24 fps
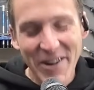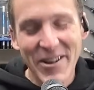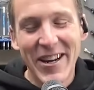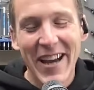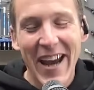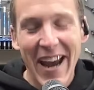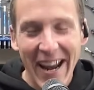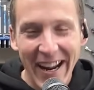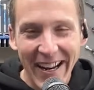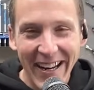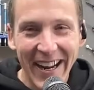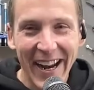
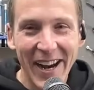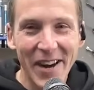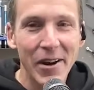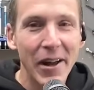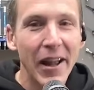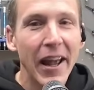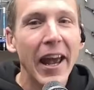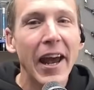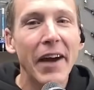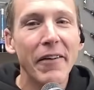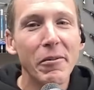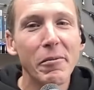Okay, yeah.
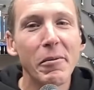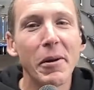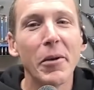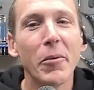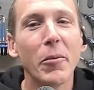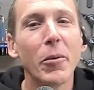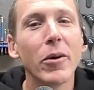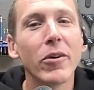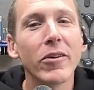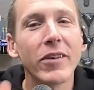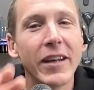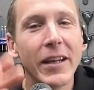Everybody
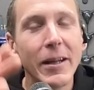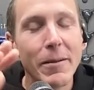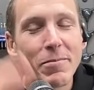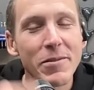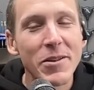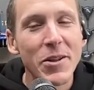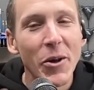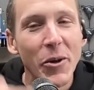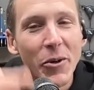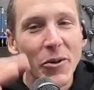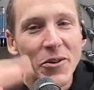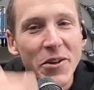will keep
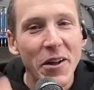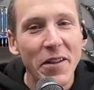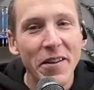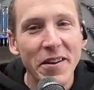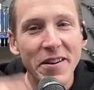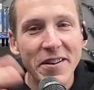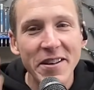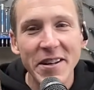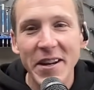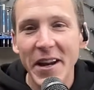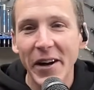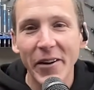those on the
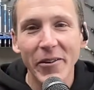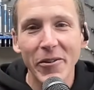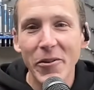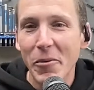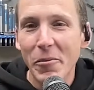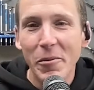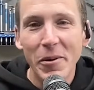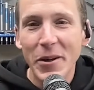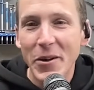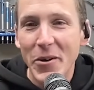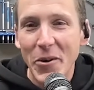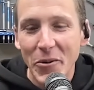DL.
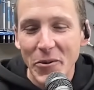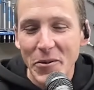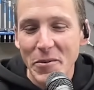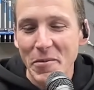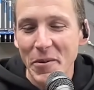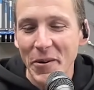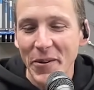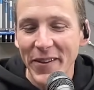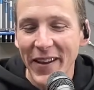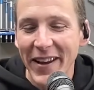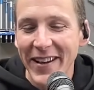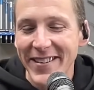Nobody knows
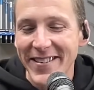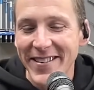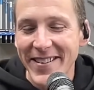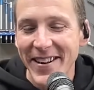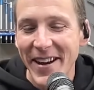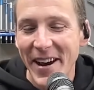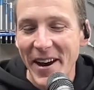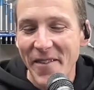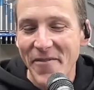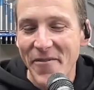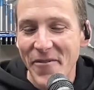about that stuff.